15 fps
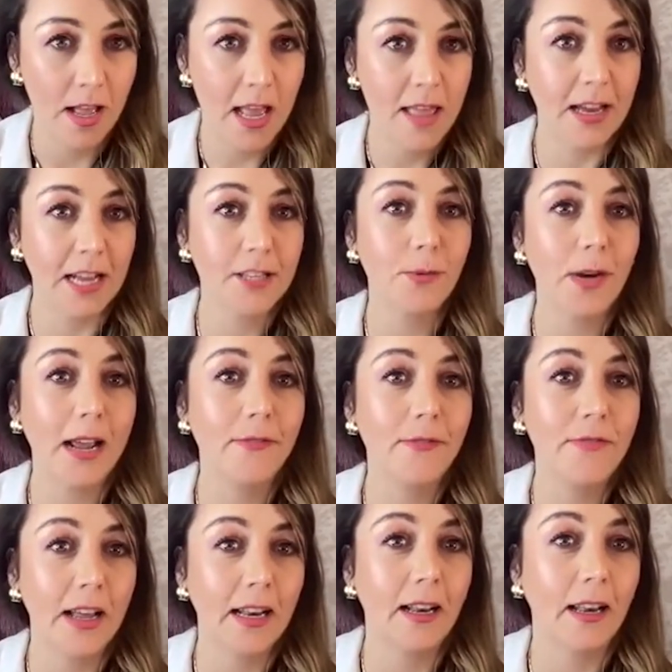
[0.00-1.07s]
That's when I
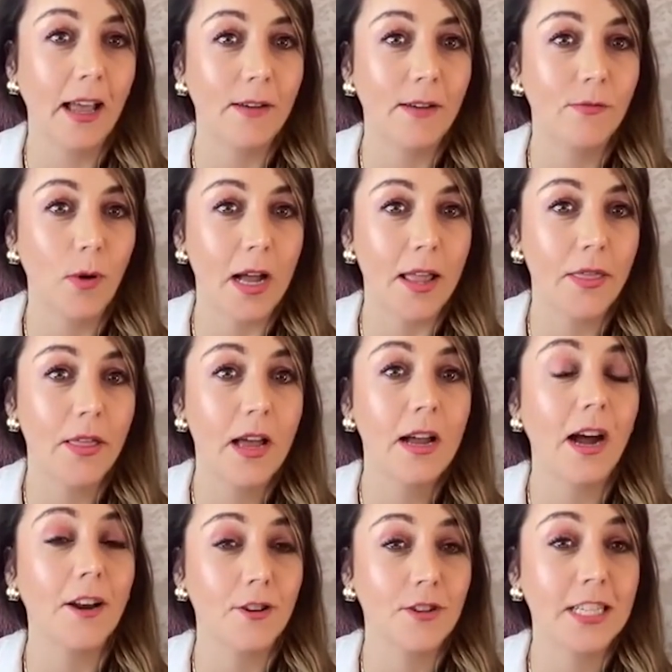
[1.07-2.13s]
fell in love with
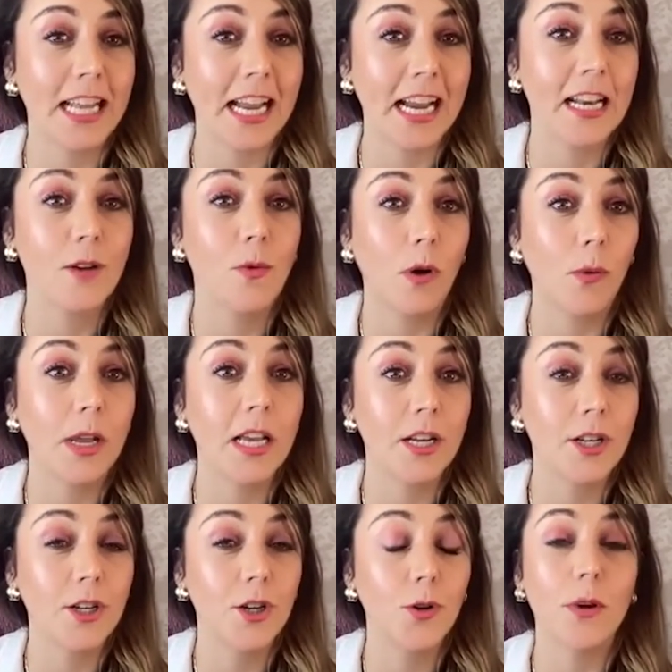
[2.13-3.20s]
understanding what we
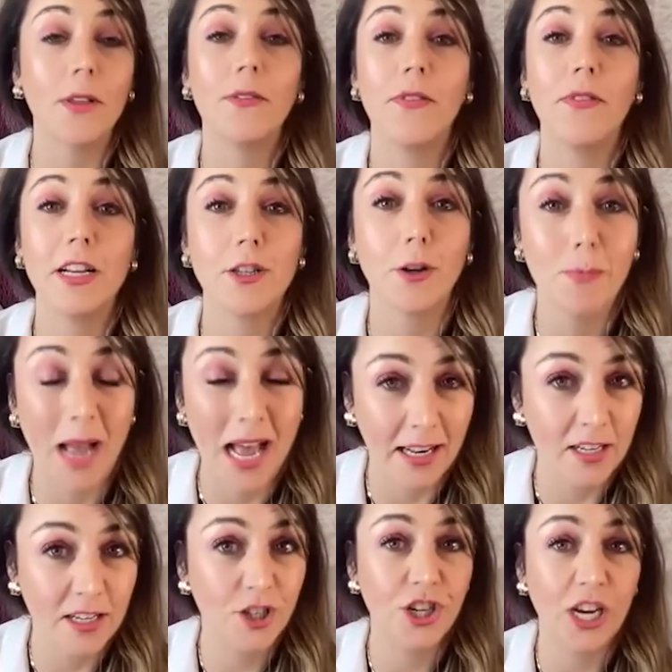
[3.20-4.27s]
can do with facial
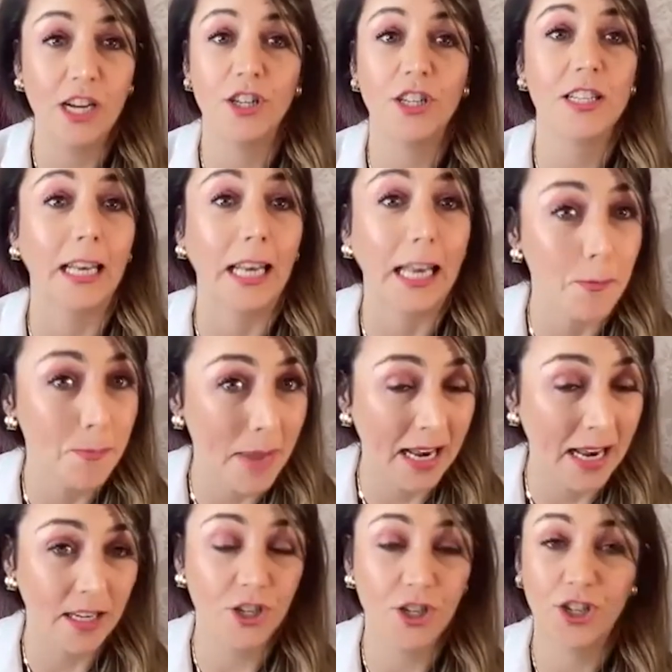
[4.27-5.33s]
balance changes, lip
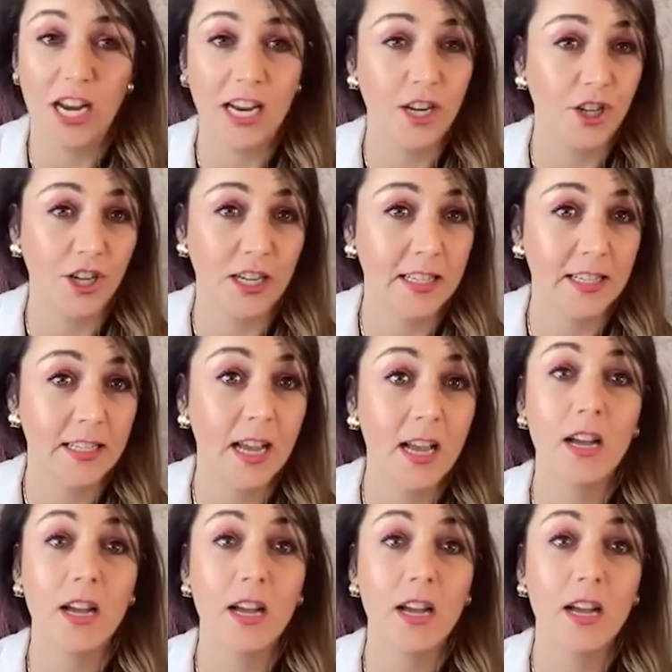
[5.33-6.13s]
balance changes,